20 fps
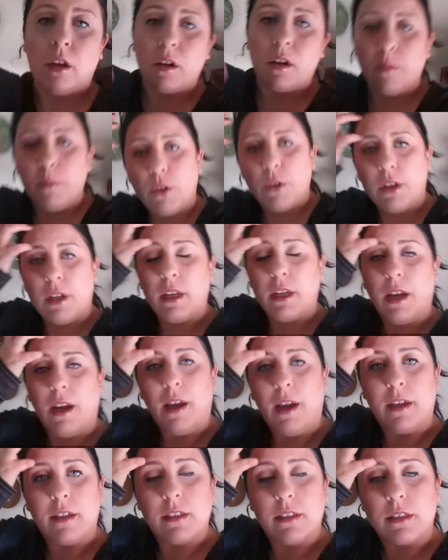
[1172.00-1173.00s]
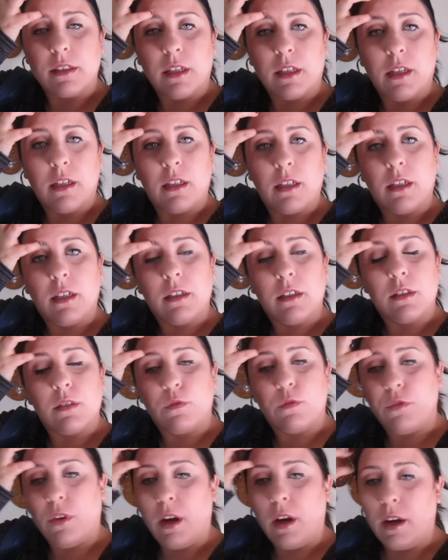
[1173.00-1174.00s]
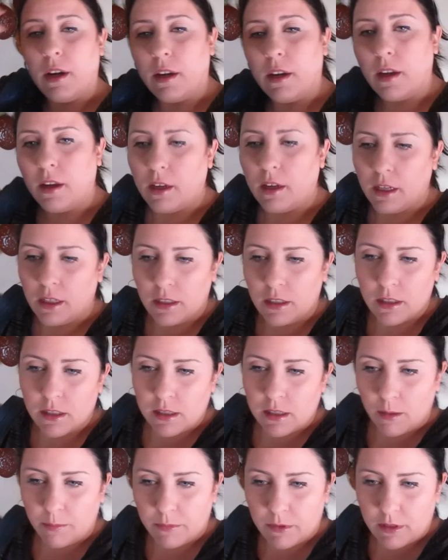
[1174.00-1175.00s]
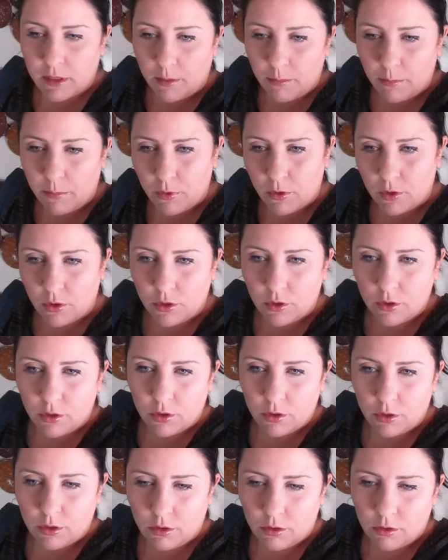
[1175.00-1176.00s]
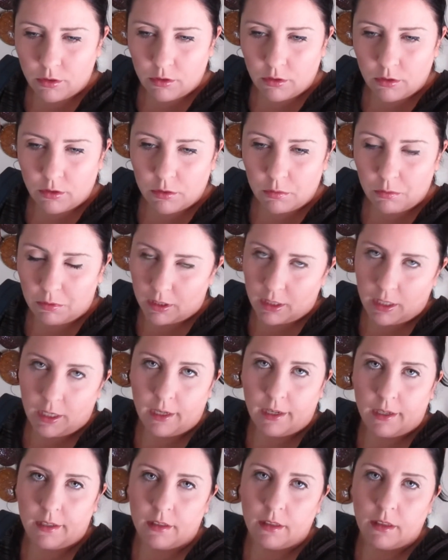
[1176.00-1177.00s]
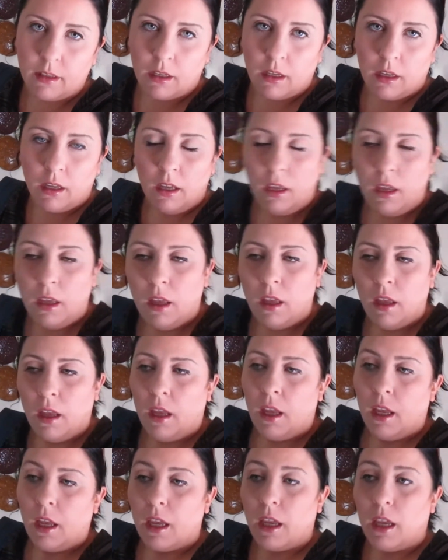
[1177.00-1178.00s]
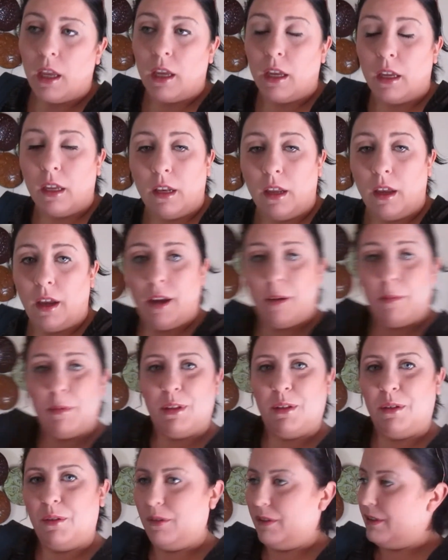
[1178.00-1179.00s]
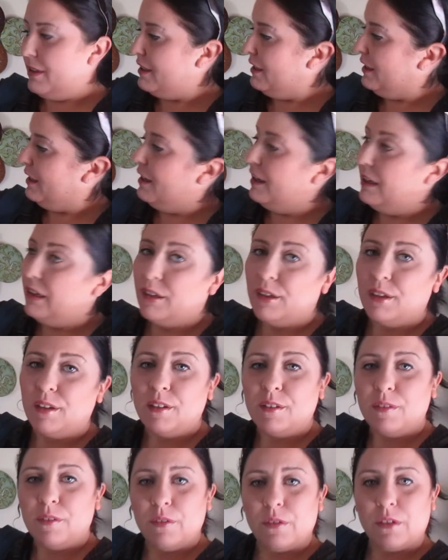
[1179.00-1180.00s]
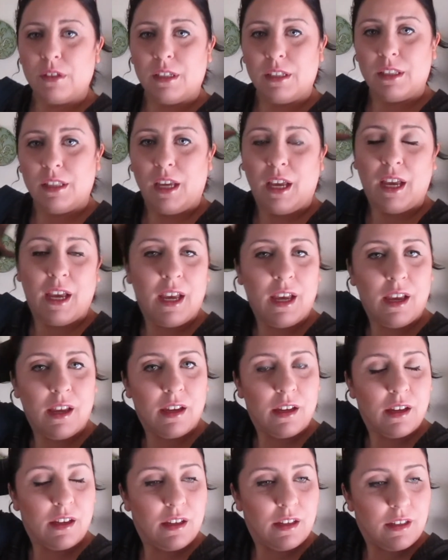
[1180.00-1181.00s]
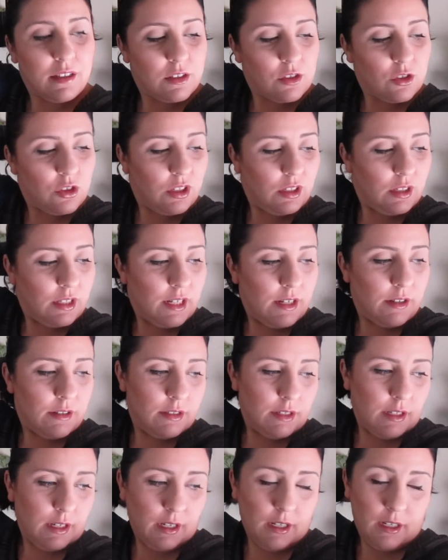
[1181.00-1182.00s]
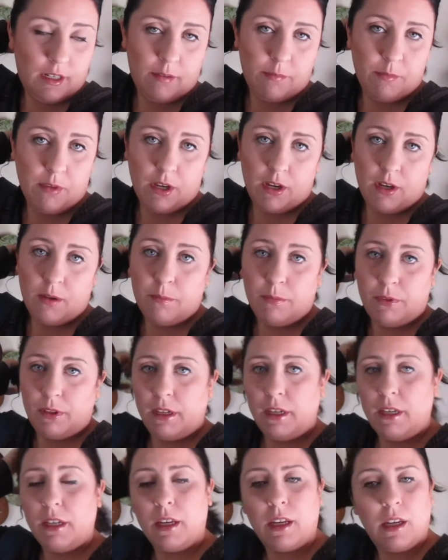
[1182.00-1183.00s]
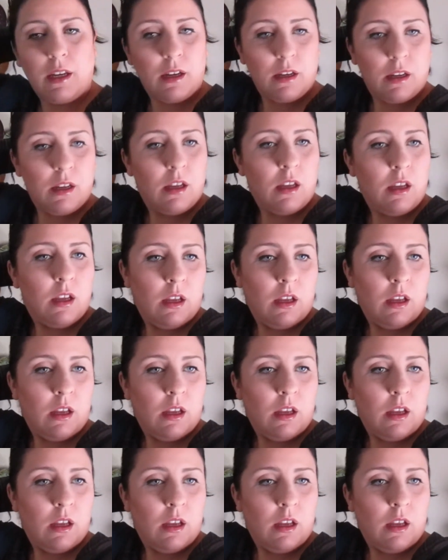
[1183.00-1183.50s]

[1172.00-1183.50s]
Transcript: Good morning, guys. It is Friday, September twenty-ninth, and I'm in long sleeves. Look at that. It's chilly outside and I'm not complaining.